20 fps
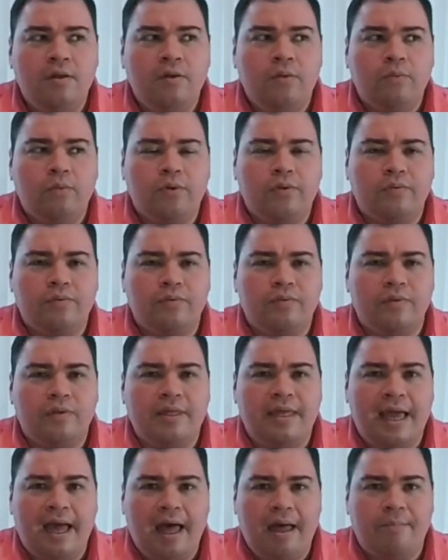Well,
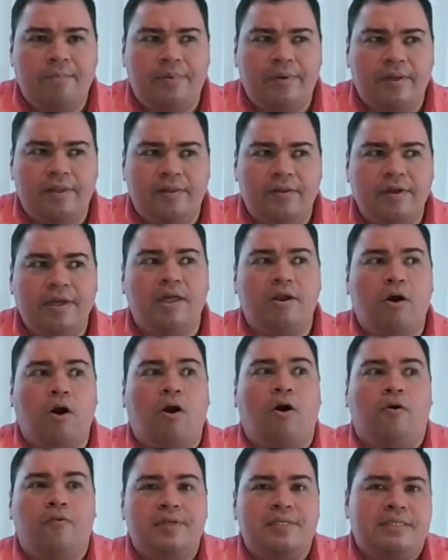yeah, but look at
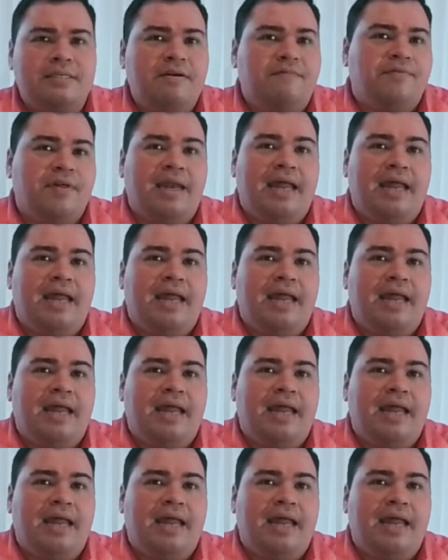all the stuff